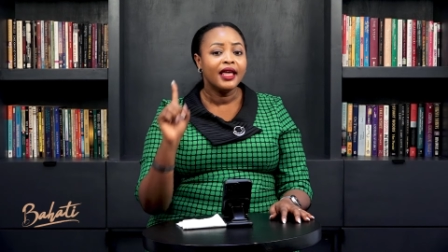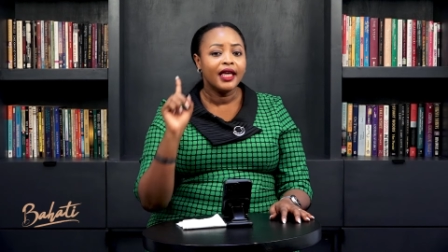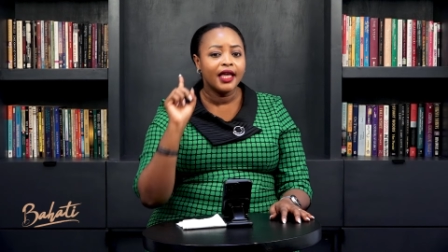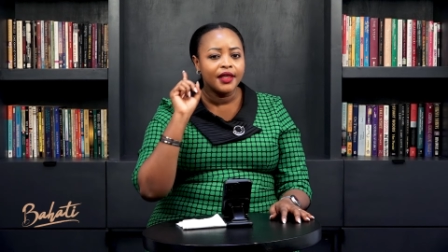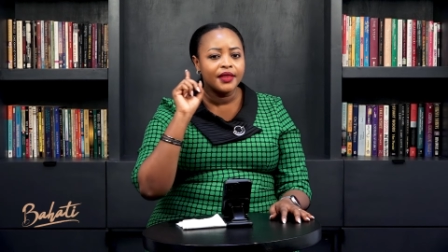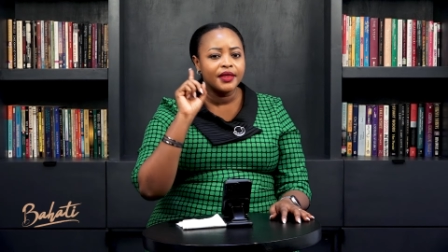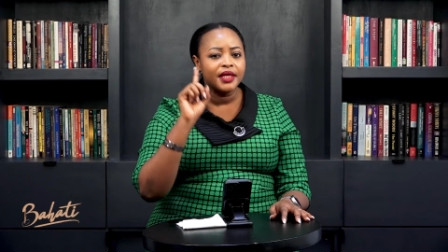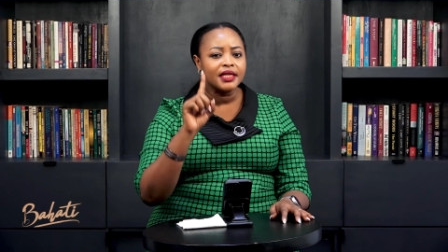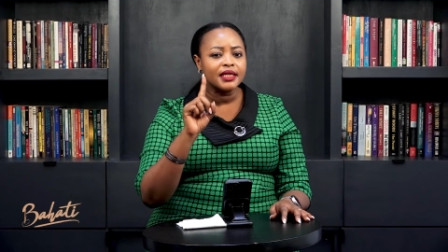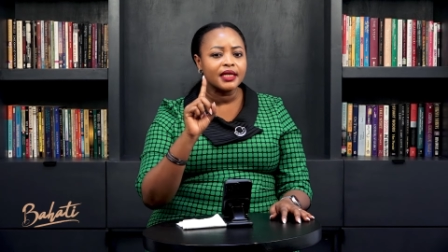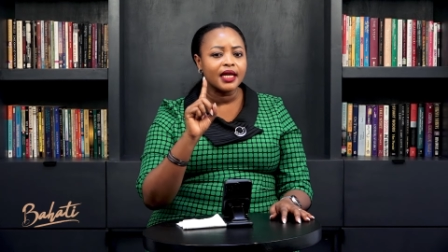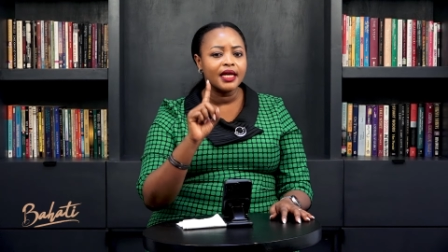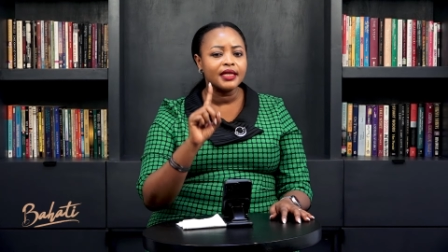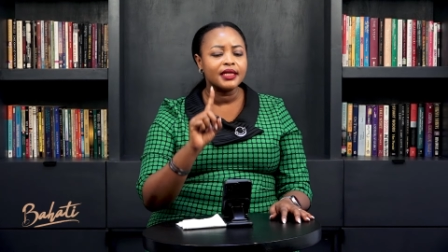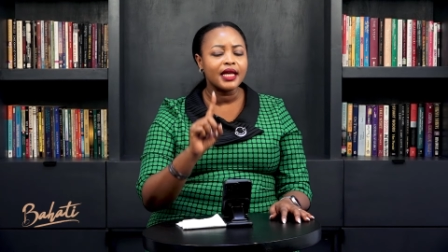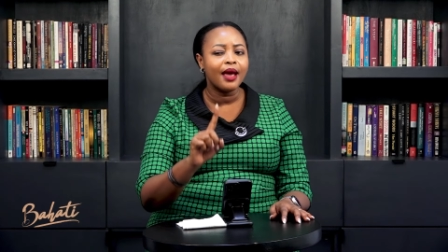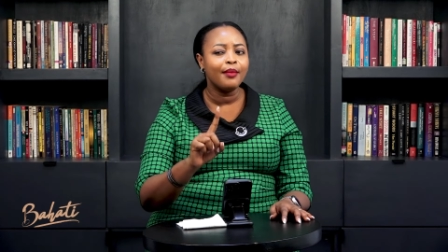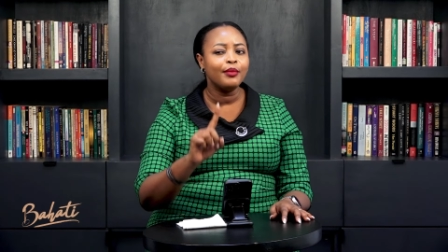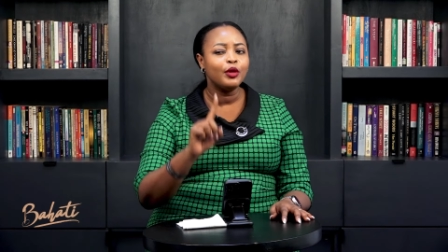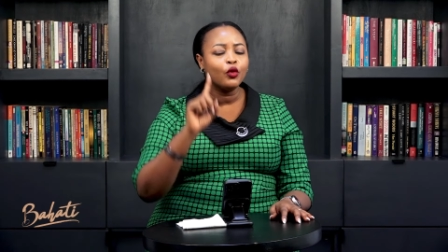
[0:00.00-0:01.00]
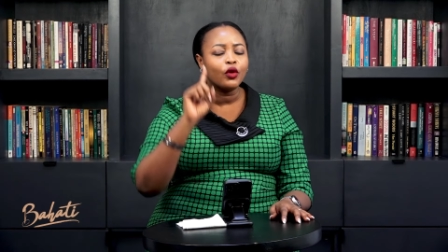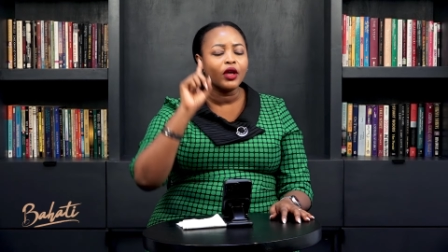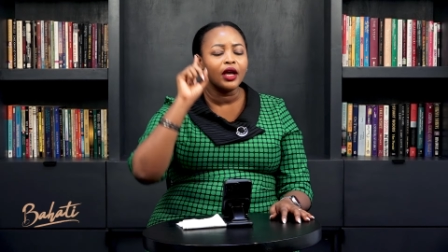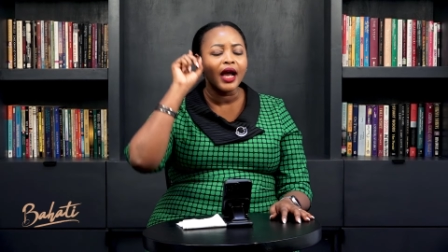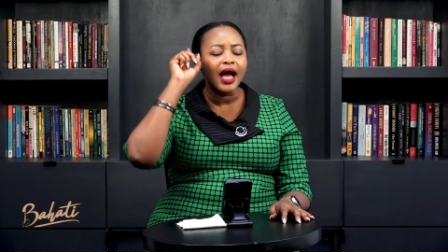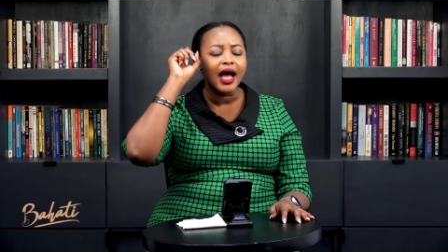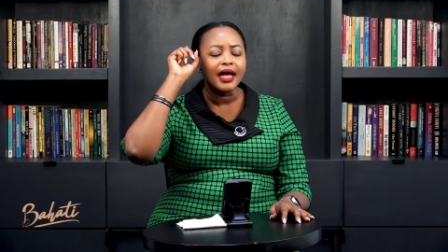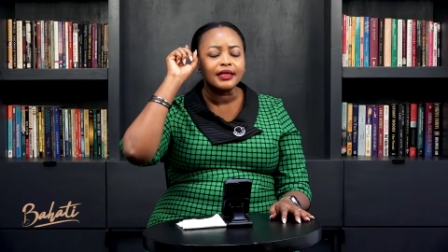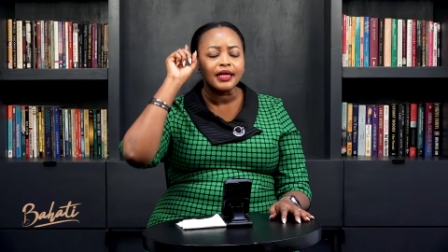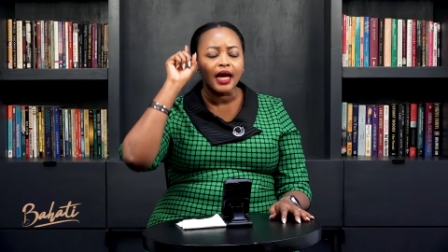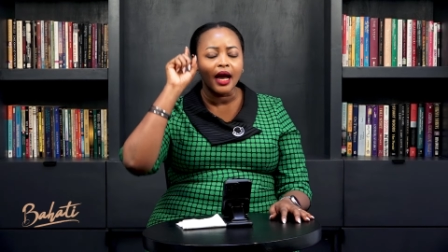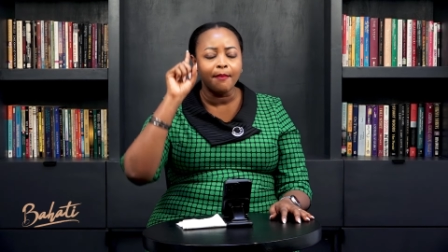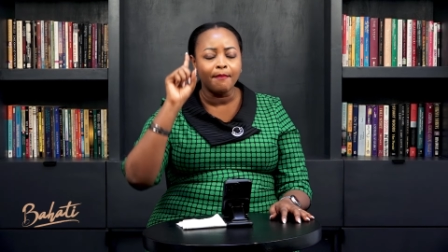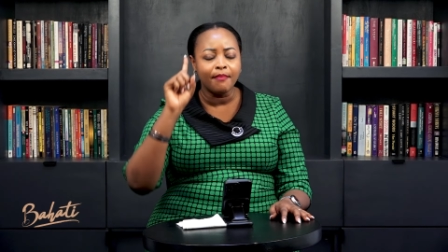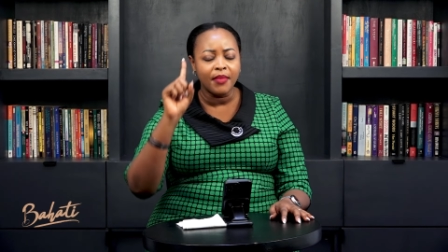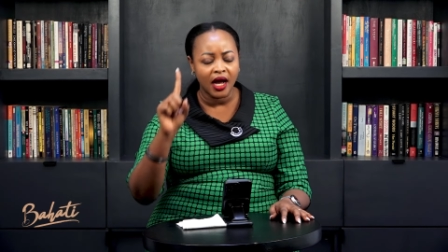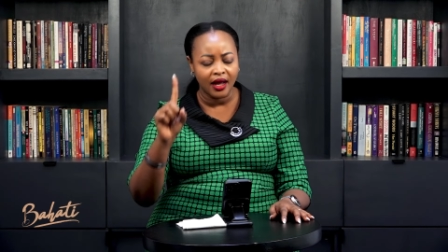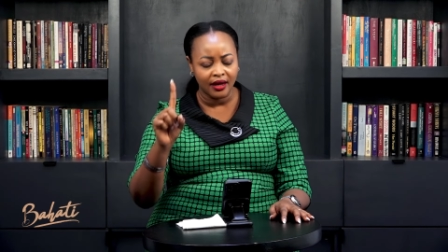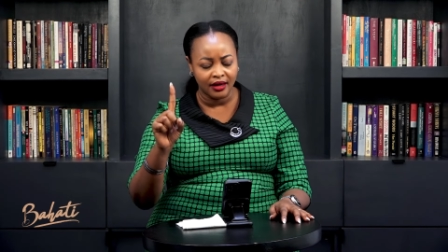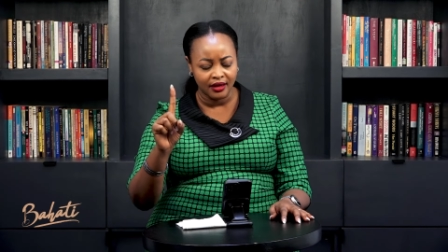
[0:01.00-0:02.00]
In this case, I'm looking at a
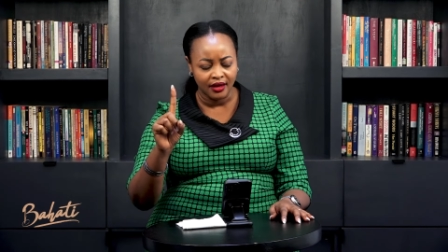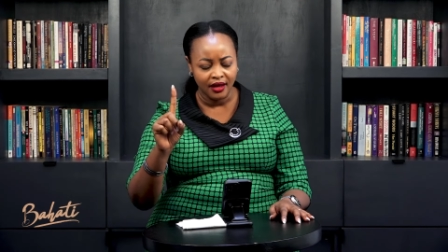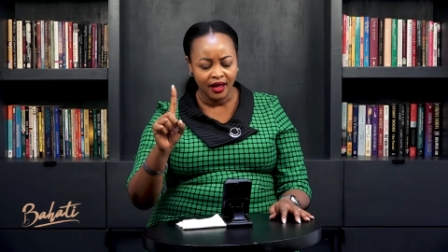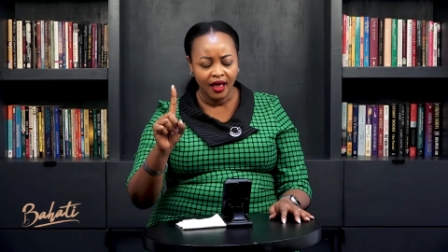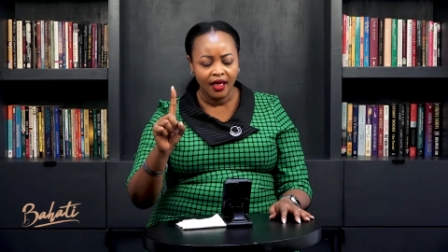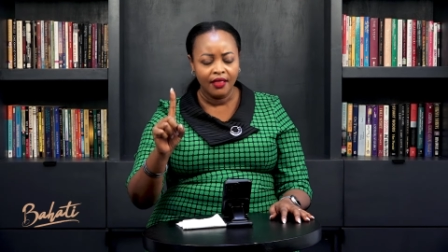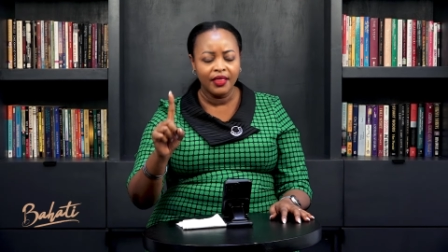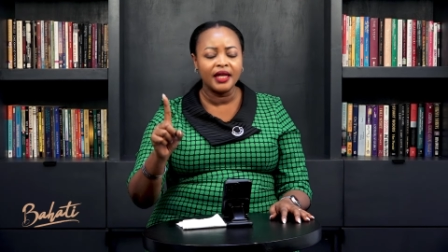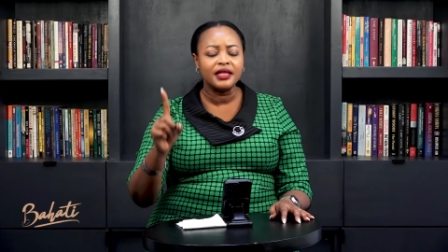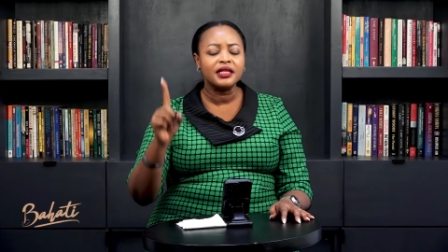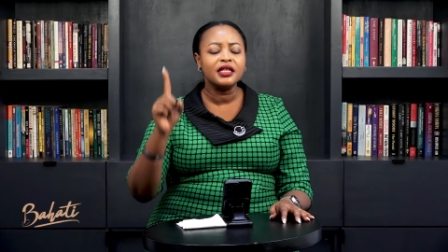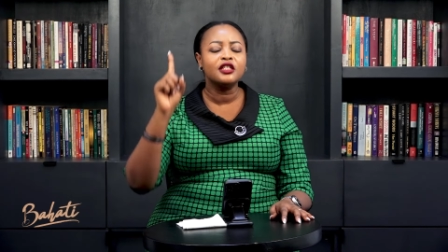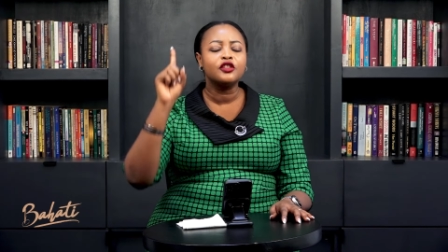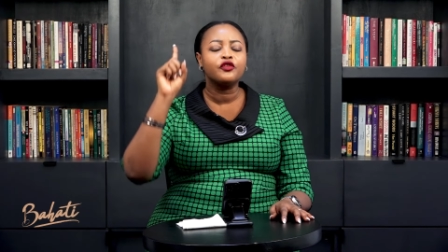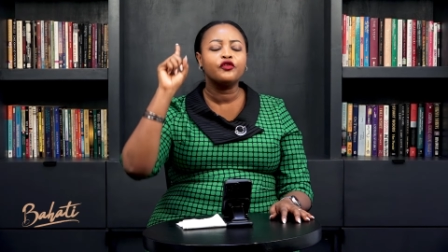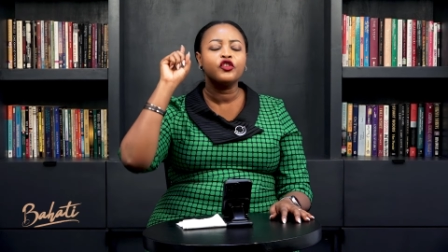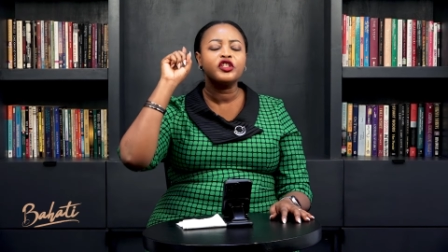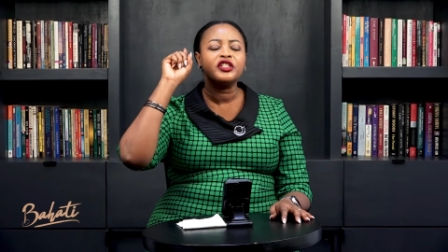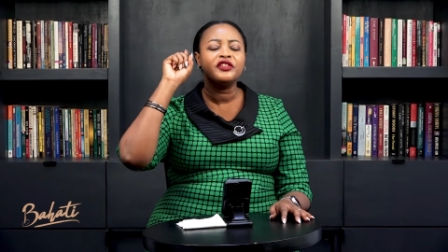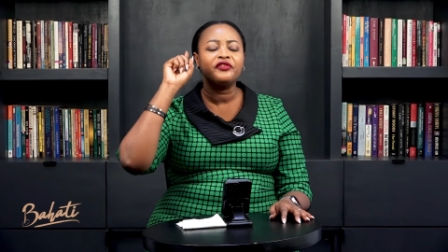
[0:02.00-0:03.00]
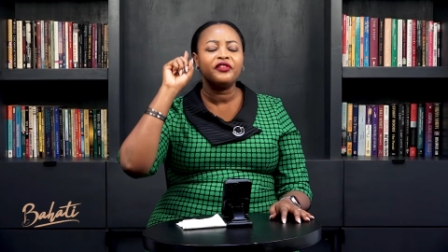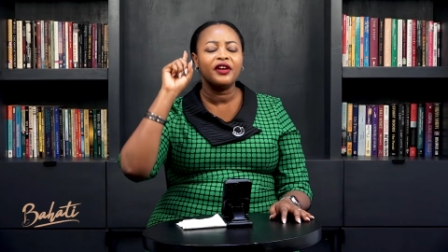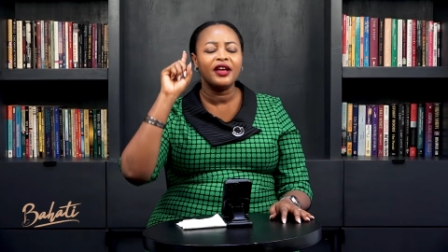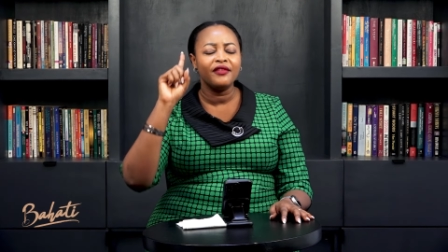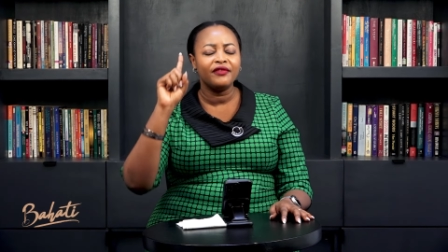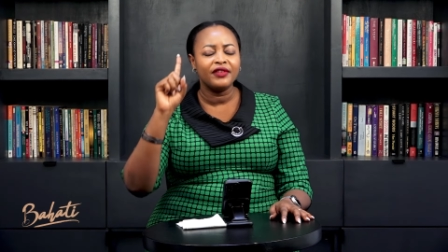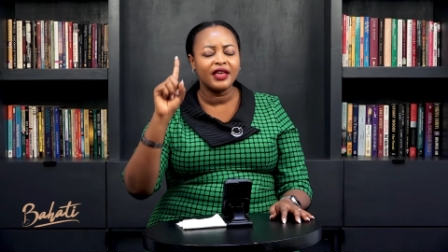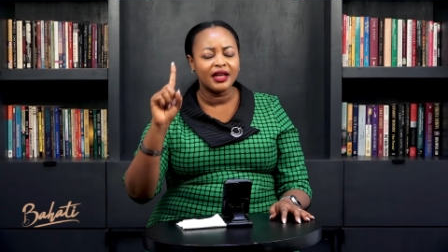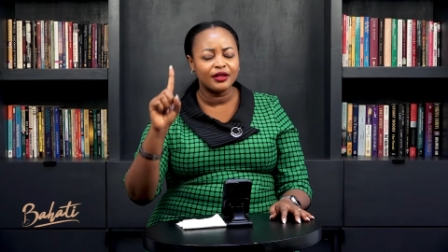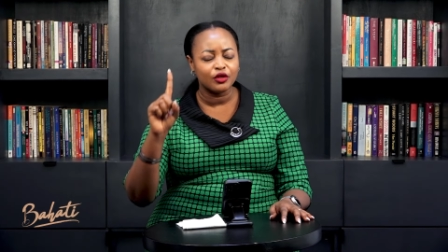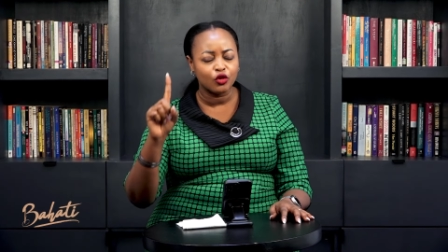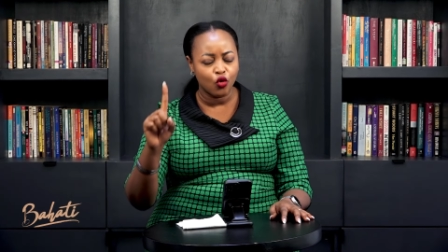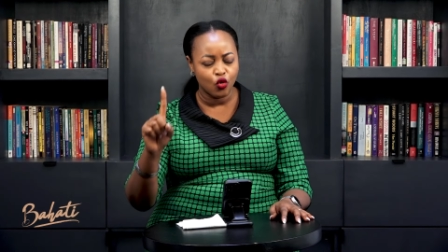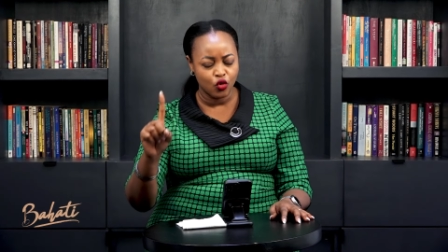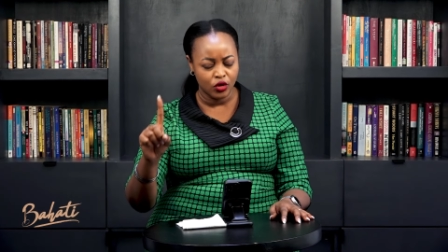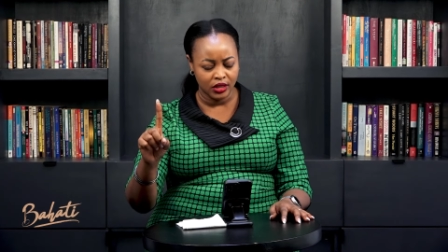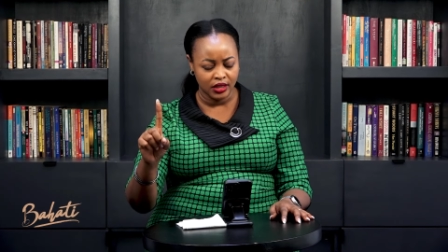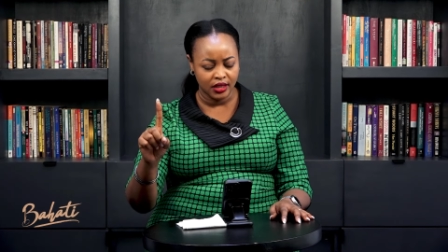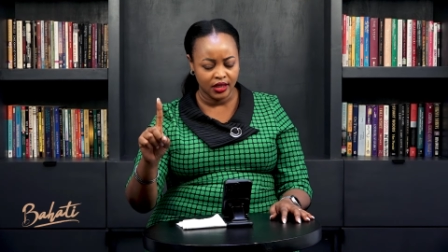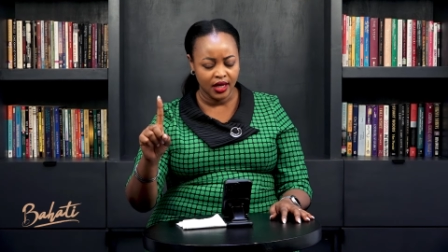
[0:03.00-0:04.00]
man that is 45 years
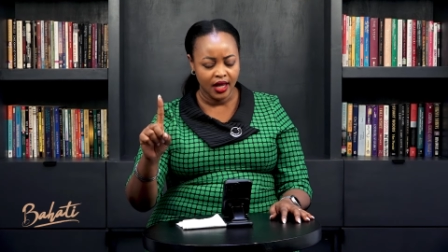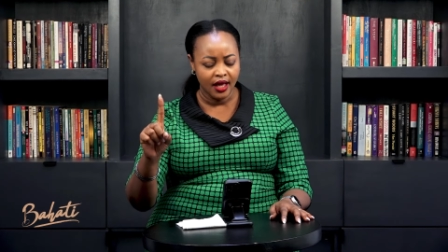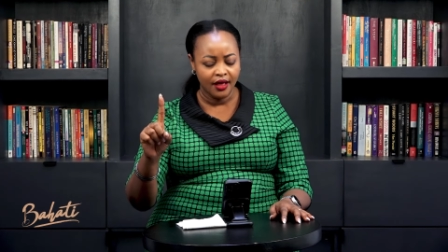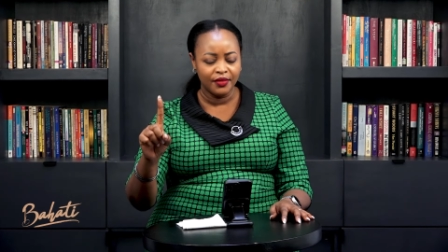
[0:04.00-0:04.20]
old,